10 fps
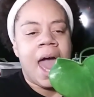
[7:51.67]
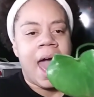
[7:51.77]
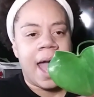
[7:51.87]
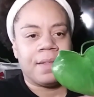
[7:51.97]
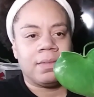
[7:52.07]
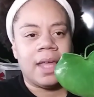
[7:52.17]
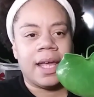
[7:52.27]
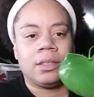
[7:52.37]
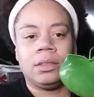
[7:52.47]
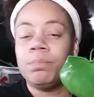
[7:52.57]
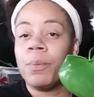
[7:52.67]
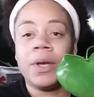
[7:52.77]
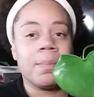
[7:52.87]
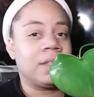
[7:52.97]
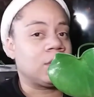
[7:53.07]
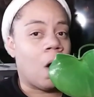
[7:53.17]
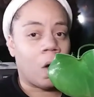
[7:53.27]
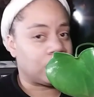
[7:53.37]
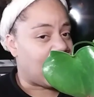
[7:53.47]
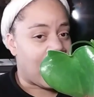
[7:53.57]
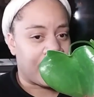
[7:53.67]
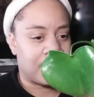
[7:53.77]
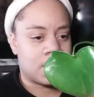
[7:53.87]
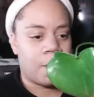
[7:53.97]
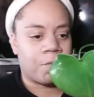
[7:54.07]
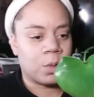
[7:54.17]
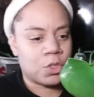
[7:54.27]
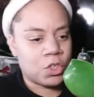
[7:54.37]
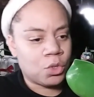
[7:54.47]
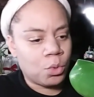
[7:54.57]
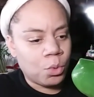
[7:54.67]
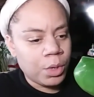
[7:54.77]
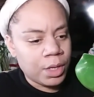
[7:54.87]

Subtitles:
and they pretty much all died except for 2.